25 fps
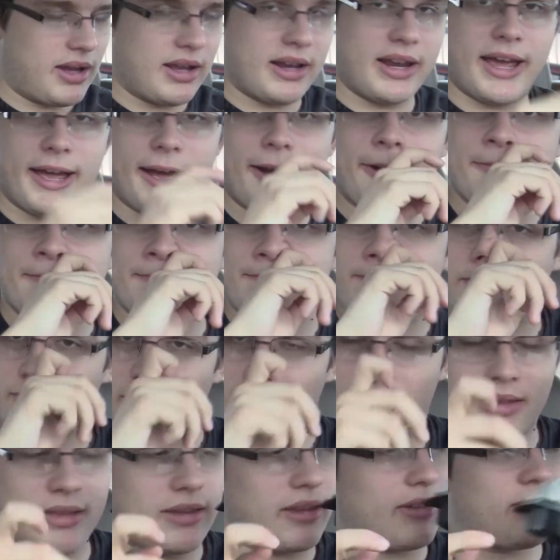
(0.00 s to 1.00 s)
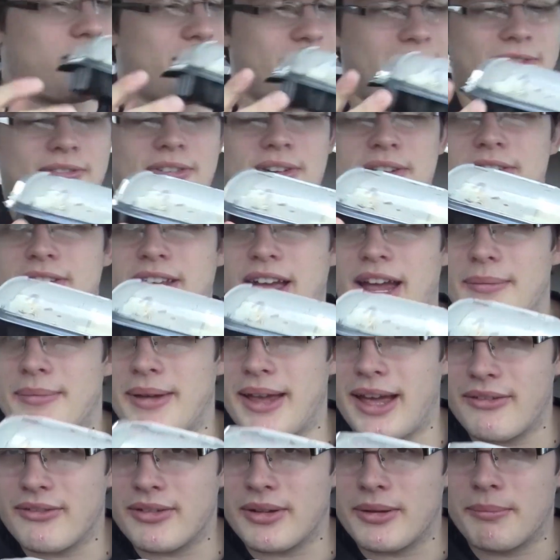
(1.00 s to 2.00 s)
Now, this is my first time
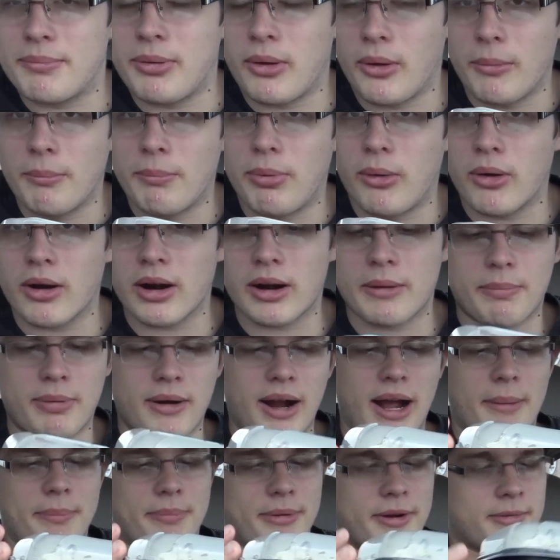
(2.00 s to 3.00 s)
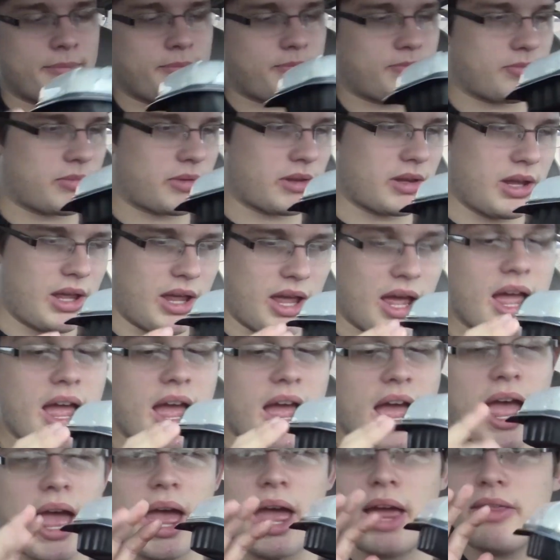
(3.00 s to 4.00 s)
having a pulled pork proper,
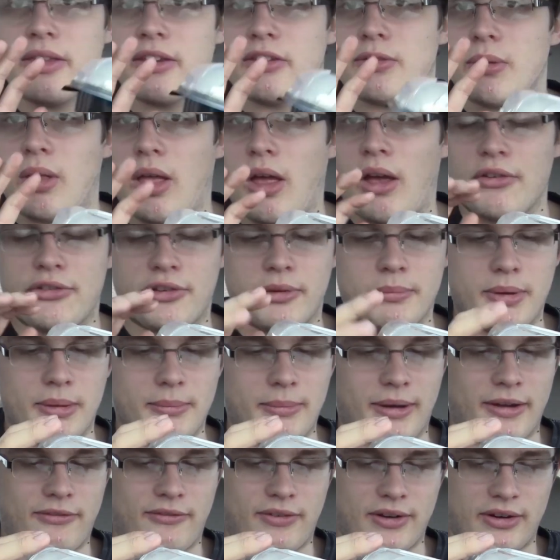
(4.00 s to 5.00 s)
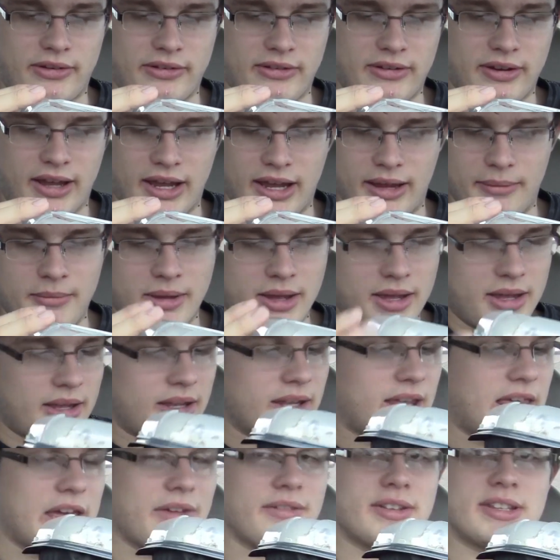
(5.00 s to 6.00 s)
and this will also be my first time
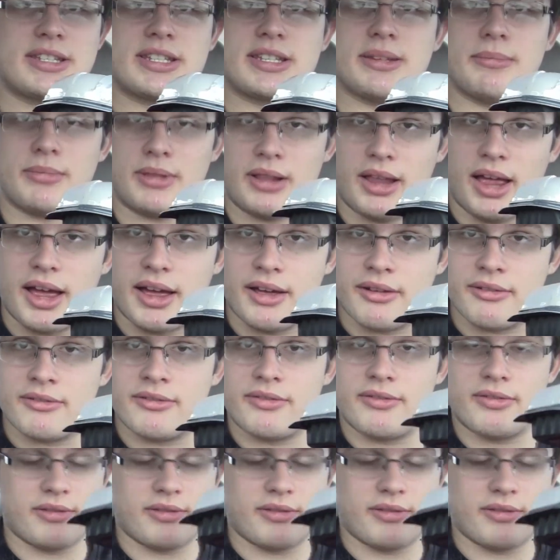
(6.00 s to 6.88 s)
giving some love